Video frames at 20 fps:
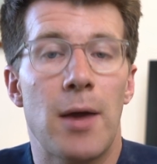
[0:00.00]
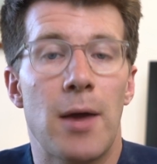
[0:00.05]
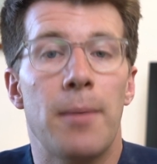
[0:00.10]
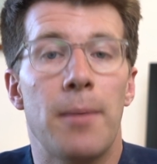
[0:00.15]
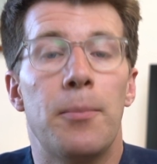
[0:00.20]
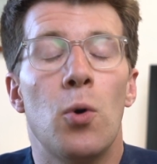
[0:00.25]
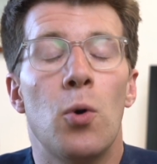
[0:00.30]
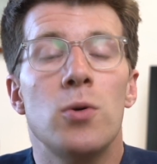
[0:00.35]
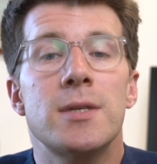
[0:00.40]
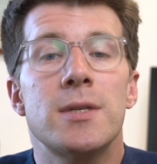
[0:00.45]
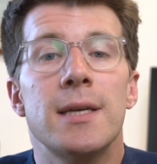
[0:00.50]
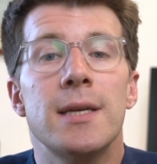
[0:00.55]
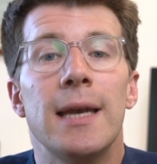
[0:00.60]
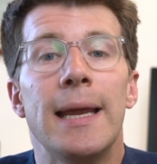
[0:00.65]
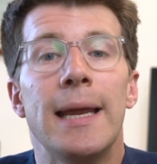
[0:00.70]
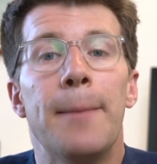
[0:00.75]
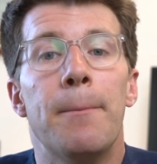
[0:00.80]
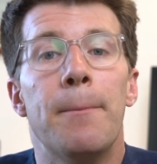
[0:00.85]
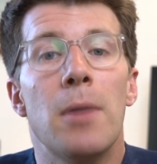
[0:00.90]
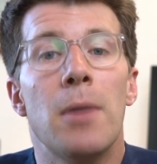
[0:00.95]
Now,
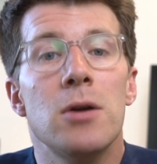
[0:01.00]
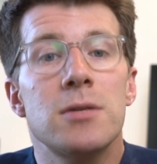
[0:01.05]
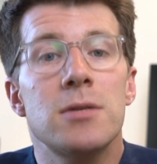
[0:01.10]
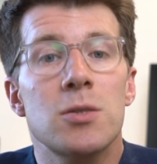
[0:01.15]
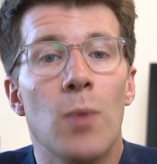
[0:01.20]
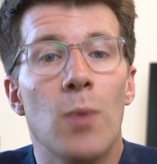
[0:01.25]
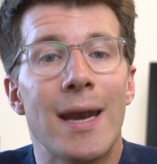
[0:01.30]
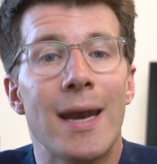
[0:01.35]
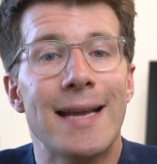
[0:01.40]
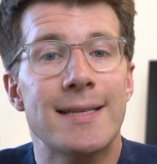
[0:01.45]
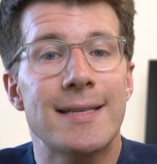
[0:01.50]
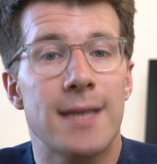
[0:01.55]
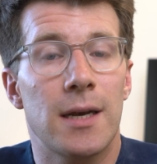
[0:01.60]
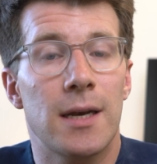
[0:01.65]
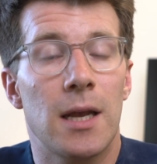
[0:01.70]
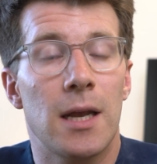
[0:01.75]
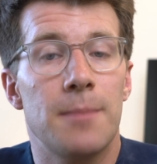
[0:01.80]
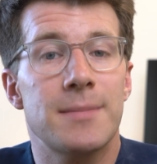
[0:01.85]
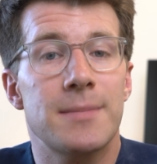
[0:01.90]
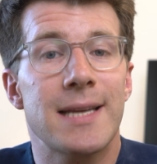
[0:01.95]
importantly, most swellings
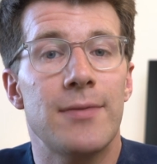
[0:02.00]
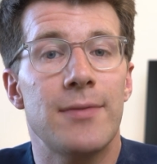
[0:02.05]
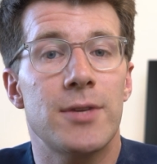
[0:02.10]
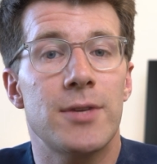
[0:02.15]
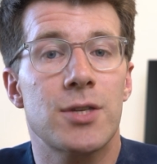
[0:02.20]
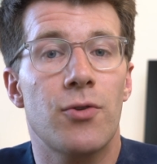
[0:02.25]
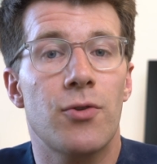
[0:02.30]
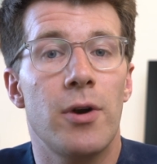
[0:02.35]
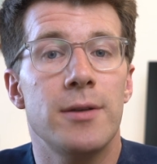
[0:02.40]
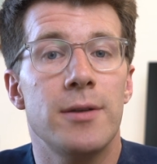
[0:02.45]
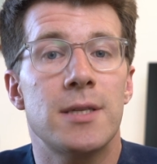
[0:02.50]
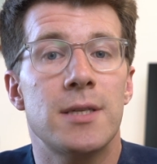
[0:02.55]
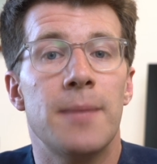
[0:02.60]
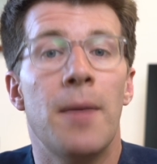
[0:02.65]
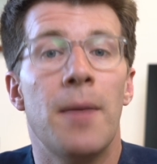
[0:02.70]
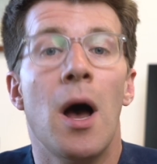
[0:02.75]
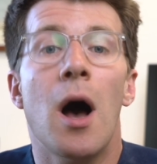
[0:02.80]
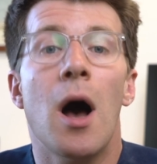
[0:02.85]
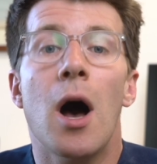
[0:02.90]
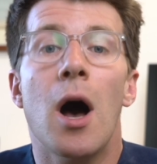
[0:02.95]
and lumps in the
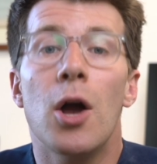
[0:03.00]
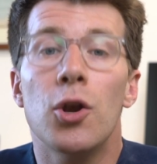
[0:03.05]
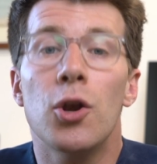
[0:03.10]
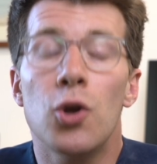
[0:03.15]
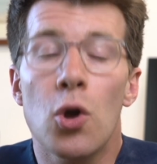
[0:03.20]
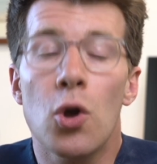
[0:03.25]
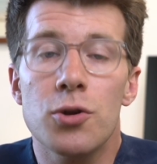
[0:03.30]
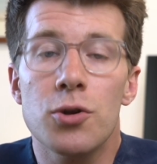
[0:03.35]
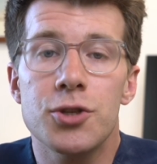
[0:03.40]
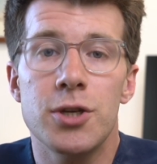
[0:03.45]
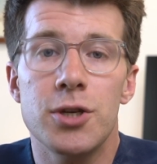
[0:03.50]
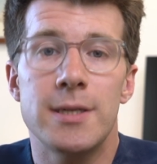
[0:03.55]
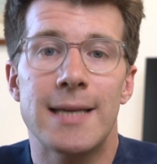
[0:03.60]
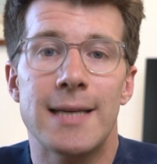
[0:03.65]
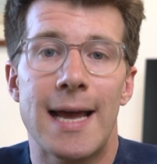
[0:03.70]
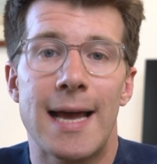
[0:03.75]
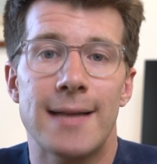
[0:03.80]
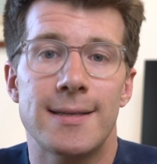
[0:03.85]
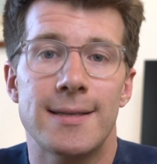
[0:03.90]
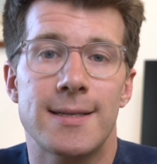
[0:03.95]
scrotum are not due to
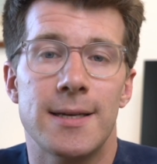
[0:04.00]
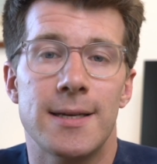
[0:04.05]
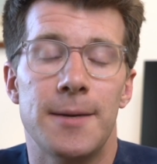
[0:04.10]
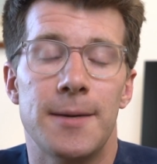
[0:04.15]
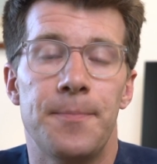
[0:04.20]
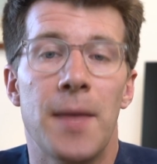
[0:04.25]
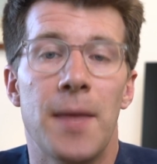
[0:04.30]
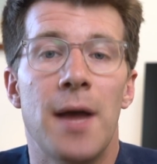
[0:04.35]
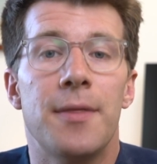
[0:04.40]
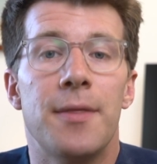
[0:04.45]
cancer.